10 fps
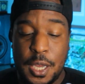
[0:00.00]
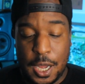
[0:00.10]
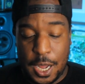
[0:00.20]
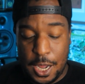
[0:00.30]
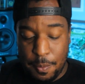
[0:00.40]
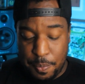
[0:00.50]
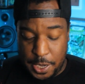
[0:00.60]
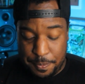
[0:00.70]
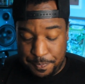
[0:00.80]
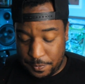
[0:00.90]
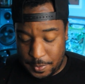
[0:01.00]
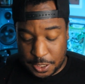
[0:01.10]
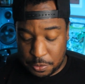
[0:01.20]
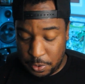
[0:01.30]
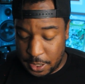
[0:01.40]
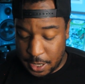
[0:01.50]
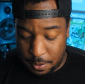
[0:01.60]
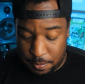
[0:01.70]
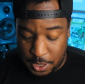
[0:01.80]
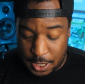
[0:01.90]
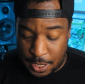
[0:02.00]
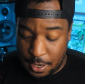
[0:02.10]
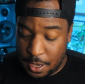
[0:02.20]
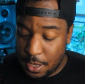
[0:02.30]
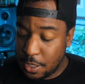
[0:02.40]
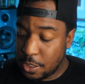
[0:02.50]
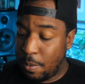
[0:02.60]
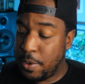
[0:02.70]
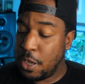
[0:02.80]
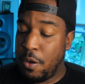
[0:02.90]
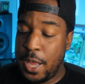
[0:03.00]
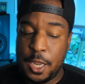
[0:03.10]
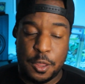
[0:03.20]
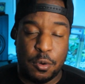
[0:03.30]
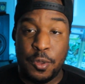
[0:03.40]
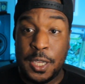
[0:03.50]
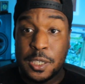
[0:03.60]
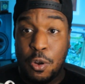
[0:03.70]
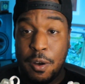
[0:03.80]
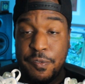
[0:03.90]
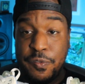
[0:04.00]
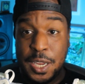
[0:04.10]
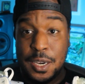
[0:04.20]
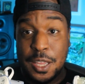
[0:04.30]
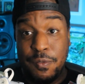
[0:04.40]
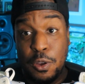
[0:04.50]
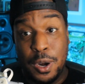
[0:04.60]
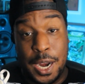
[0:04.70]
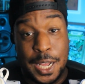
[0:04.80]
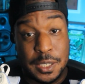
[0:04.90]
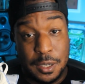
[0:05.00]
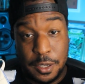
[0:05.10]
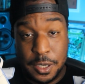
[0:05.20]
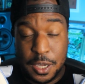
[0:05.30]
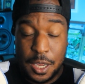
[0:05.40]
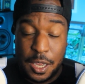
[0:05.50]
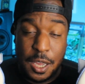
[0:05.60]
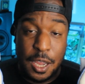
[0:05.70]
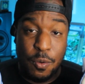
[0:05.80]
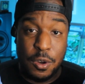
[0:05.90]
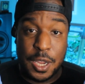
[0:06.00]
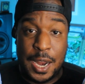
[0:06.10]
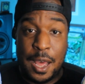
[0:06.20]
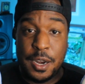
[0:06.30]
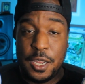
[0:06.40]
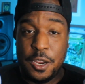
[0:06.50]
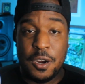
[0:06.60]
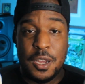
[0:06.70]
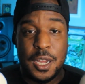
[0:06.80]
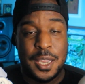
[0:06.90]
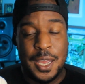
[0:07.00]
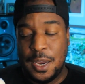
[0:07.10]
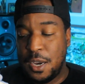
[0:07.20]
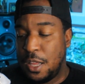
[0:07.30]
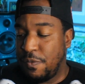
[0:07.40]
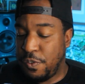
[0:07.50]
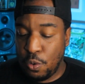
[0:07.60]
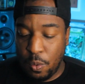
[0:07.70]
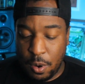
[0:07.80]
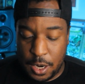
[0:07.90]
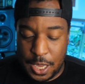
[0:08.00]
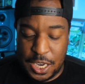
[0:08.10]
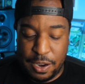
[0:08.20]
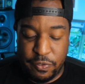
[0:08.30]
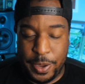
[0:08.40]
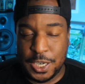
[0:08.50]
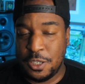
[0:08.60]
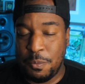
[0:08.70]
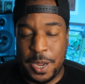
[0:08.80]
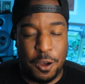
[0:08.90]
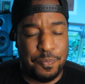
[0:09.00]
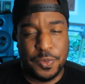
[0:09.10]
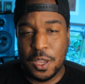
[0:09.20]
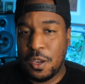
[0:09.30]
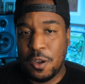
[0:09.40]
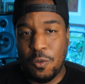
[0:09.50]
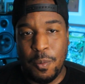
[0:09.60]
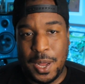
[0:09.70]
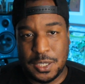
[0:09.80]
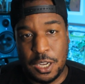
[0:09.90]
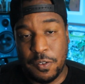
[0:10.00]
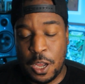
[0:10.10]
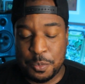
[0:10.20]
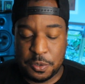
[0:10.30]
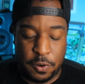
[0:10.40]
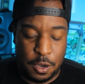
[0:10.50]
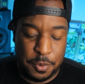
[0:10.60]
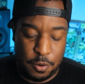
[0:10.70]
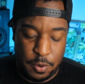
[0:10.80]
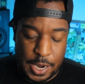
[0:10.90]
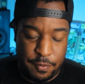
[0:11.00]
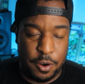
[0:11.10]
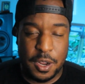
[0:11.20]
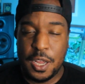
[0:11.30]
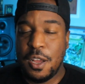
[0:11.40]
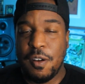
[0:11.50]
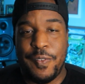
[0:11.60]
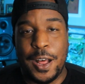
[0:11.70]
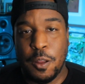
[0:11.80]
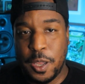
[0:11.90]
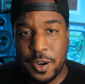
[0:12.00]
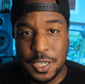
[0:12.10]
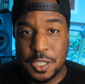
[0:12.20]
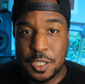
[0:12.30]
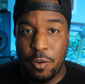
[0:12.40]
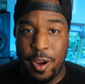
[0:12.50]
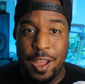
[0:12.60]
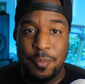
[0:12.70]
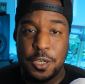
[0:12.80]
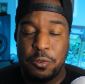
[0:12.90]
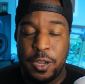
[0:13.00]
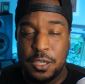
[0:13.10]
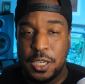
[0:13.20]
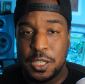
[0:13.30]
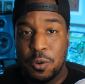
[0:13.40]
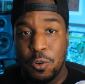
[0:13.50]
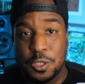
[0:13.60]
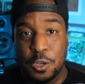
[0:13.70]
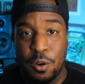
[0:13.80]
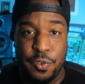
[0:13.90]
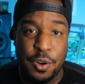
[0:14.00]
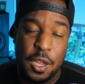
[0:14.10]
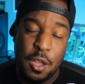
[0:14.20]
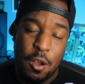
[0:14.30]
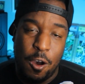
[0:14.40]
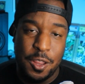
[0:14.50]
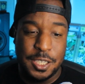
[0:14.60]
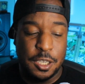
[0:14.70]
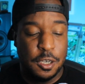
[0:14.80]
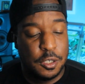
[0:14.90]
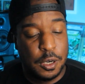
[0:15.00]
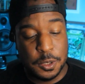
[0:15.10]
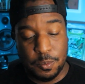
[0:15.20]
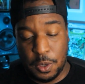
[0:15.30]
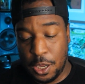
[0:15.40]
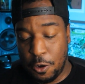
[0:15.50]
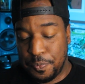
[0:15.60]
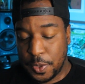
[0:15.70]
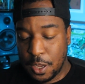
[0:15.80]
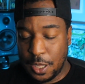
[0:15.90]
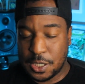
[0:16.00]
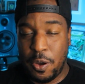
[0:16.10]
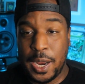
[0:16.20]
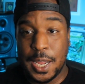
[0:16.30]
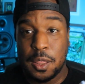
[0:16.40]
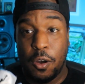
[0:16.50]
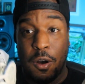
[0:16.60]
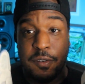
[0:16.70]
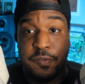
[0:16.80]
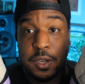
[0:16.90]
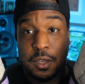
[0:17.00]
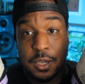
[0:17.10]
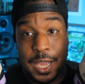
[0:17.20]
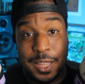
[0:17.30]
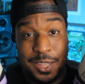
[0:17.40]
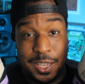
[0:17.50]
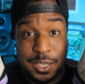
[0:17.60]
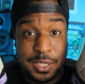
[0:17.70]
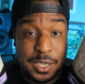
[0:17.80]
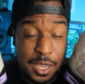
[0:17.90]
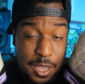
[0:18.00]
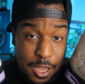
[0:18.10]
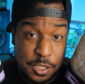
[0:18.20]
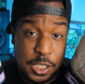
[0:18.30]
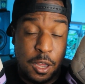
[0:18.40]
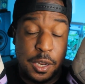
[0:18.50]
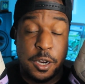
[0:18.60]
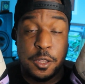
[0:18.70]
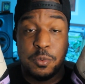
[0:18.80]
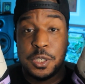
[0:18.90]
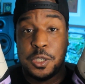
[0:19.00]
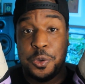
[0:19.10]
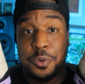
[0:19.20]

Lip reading: But that's really going to be it. So I'm going to go ahead and throw these on feet, give you a nice look, and we'll get out of here. Again, if you want any information about where my stuff comes from or whatever, follow me on Instagram, join the Discord server. All that's in the description below. Let's go ahead and get the on-foot look at these. I'll see y'all in another one soon.